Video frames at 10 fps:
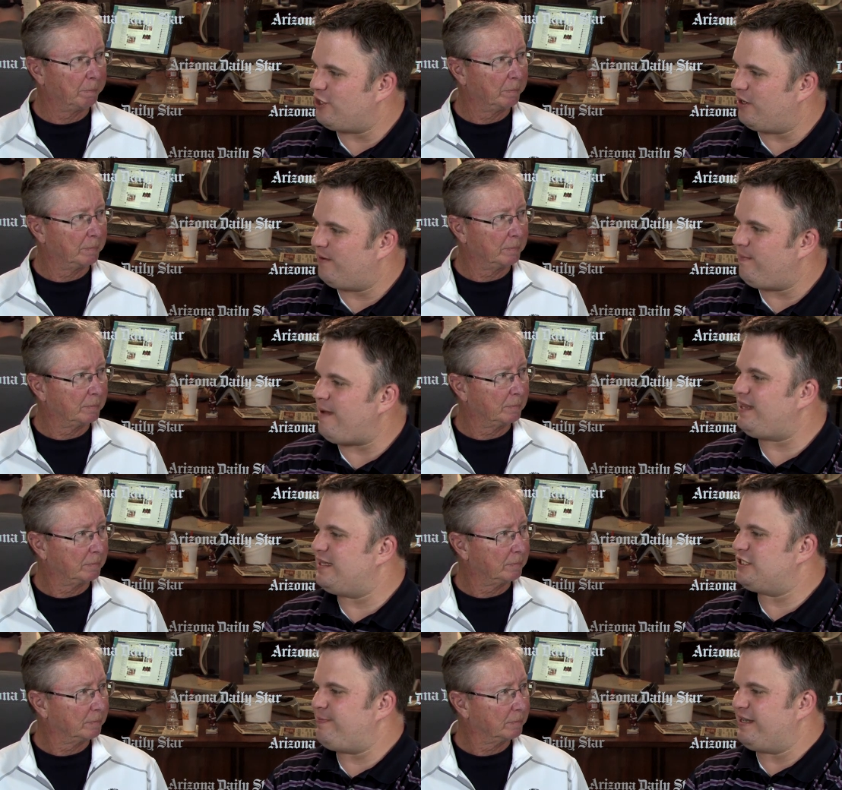Speaker 1: sure. Maybe
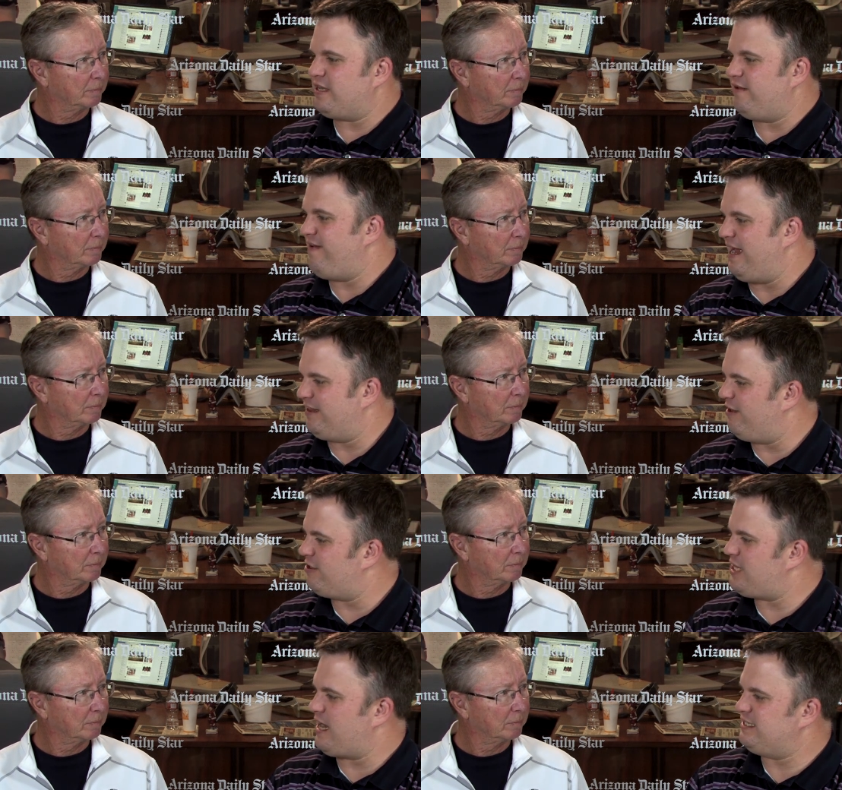this speaks to the fact that
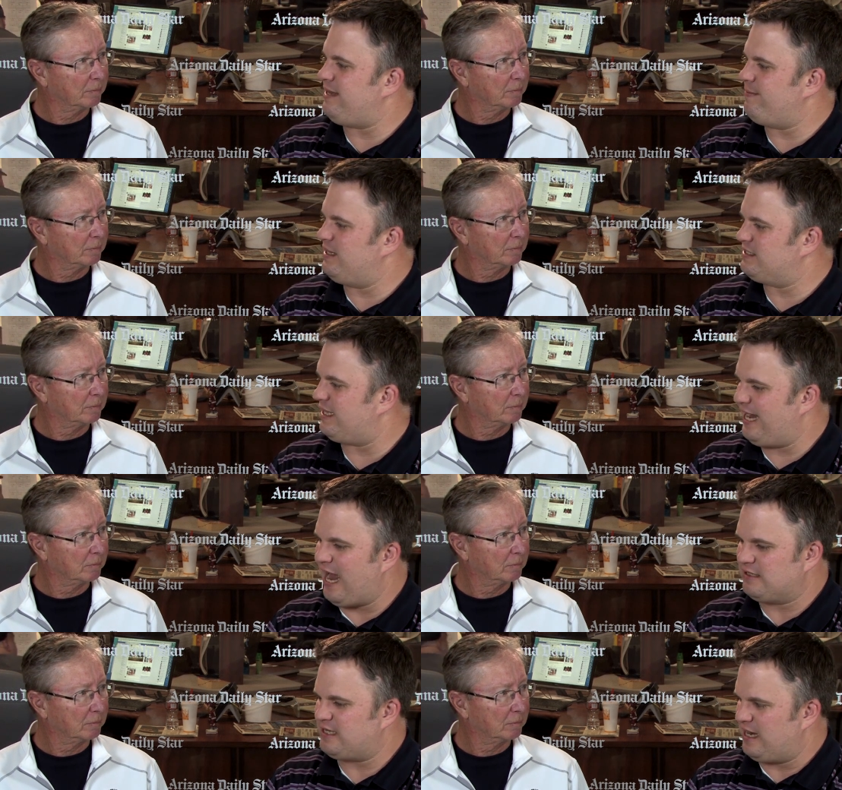there's not a team in this
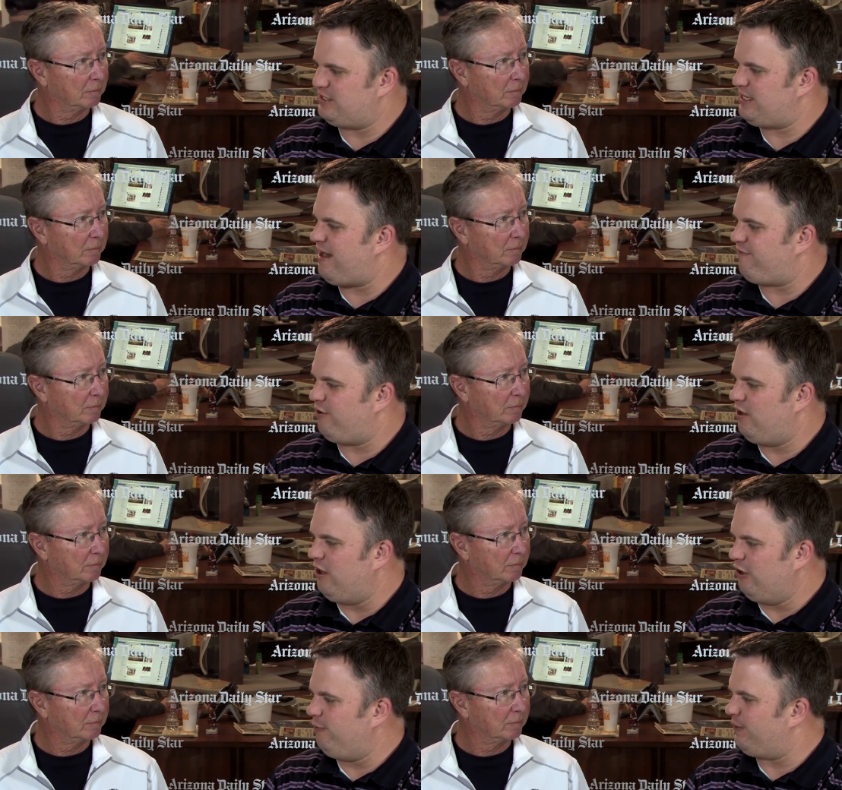league outside of Stanford
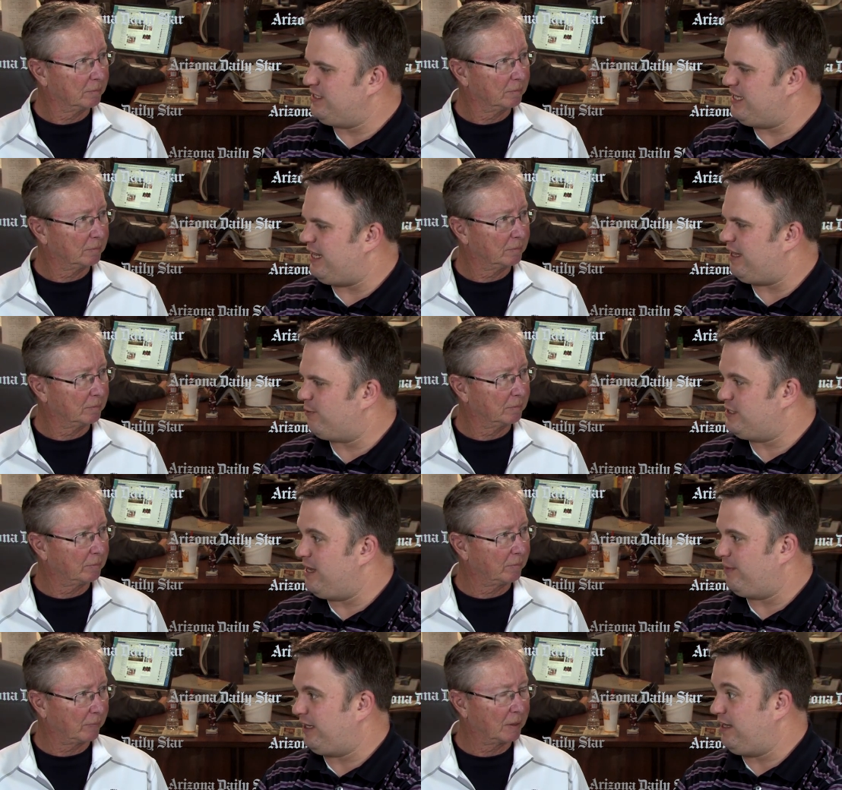who plays anything
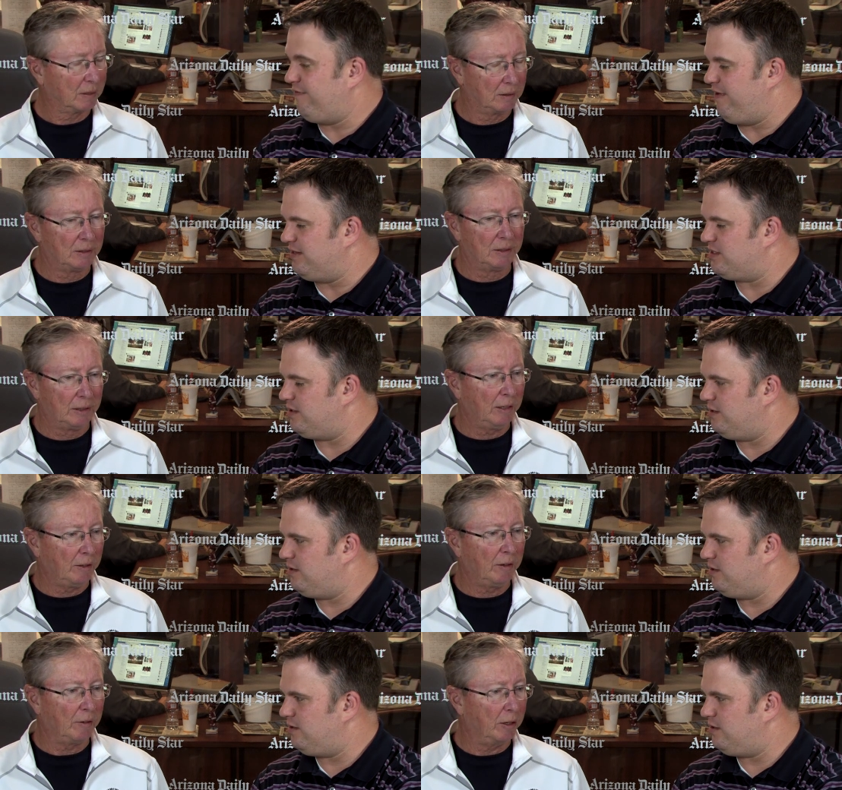resembling defense.
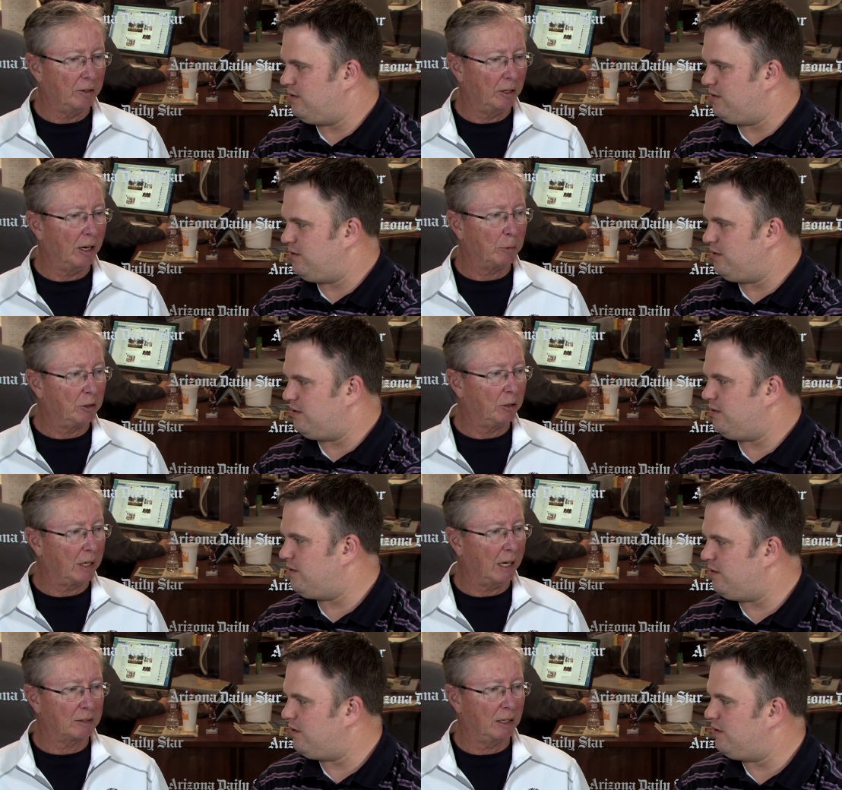
Speaker 2: The, the number two
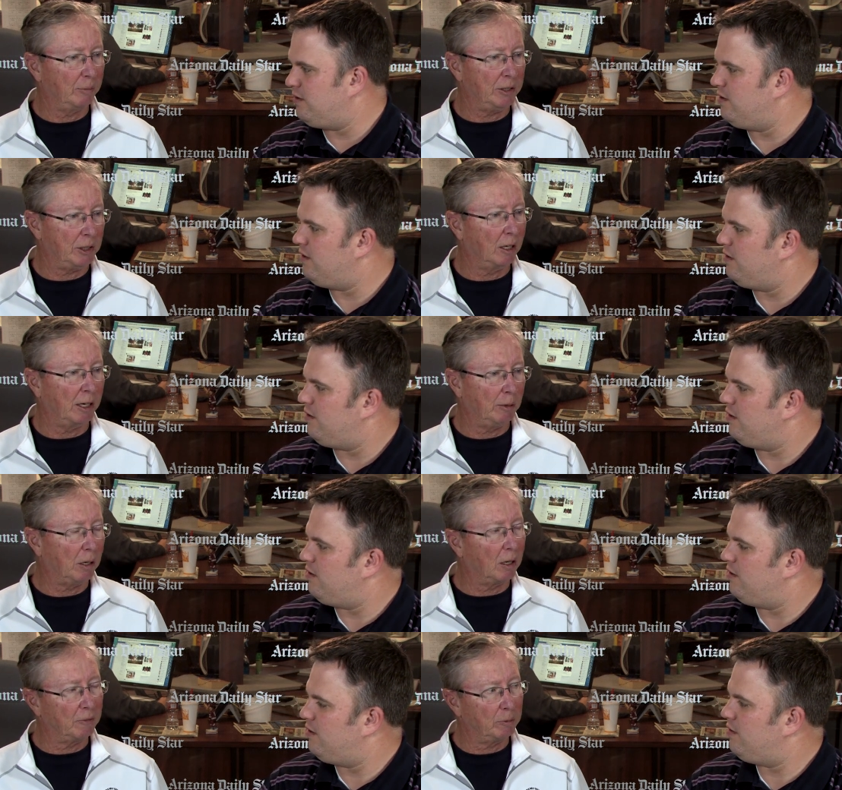guy is going to be Gionni
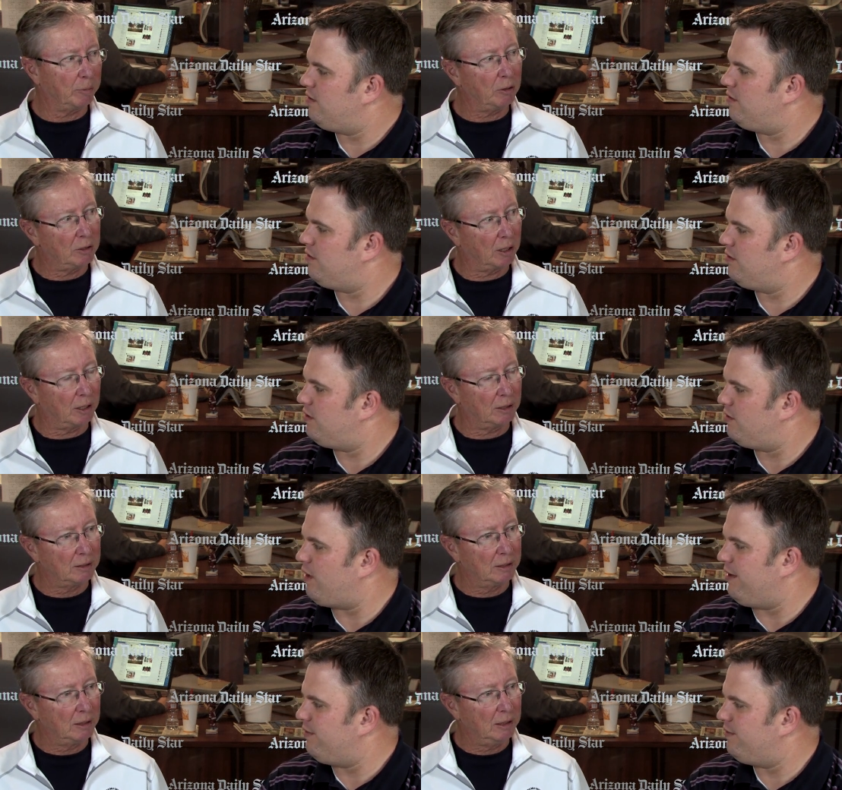Paul from Utah.
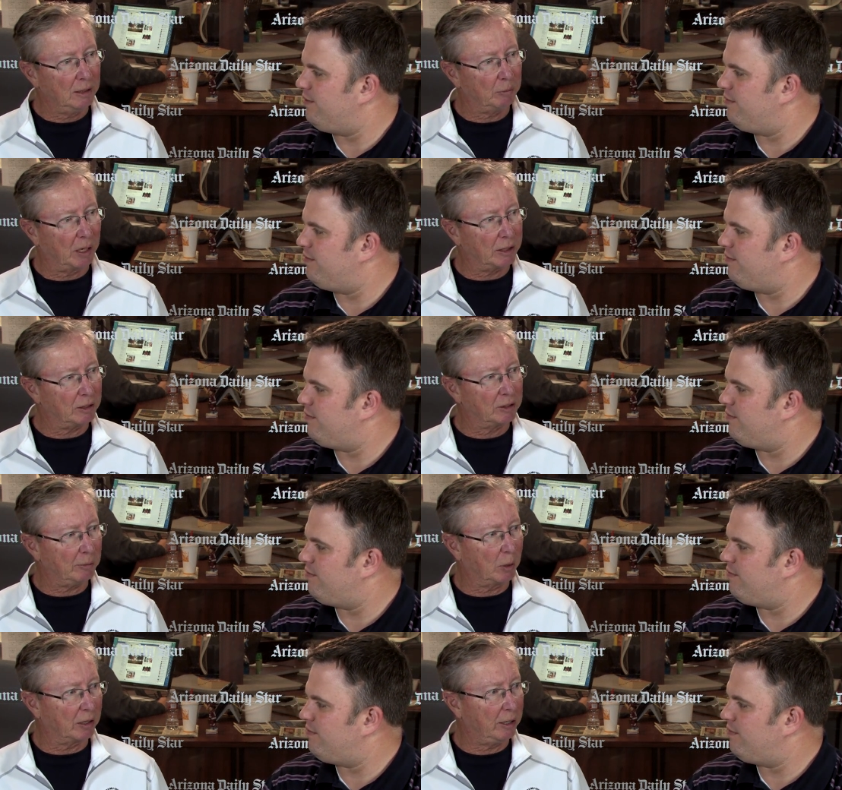Right. But I just
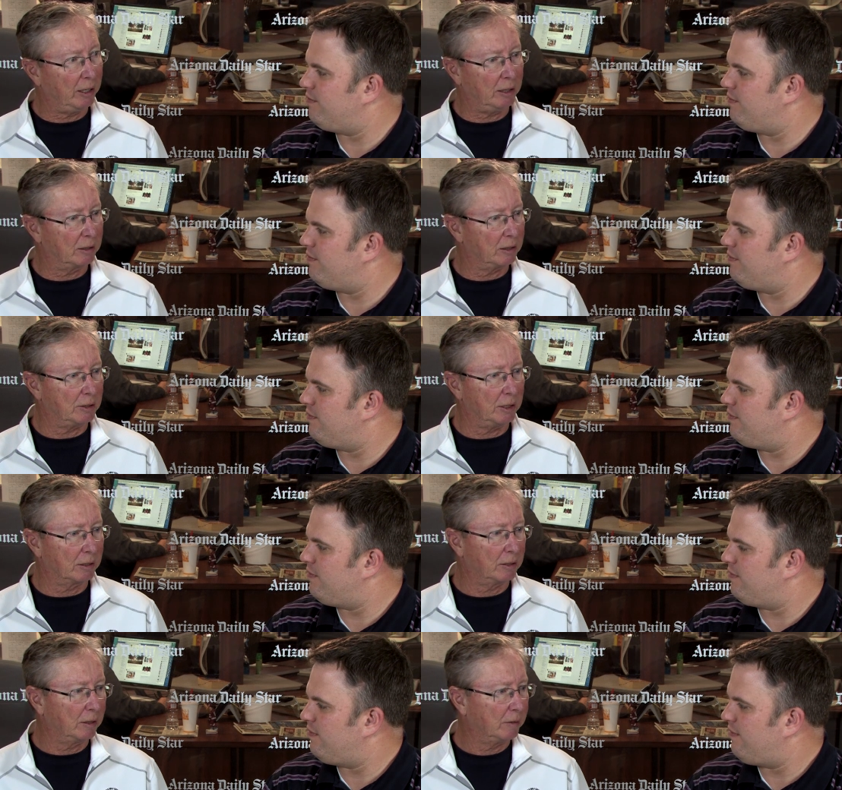think Martinez is
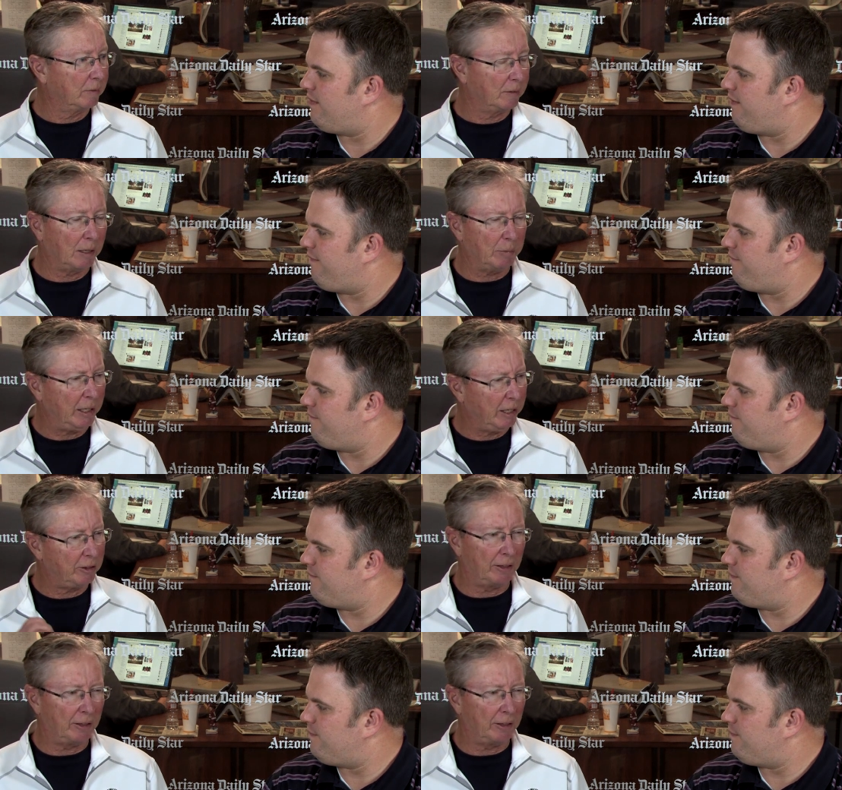just, I mean, he's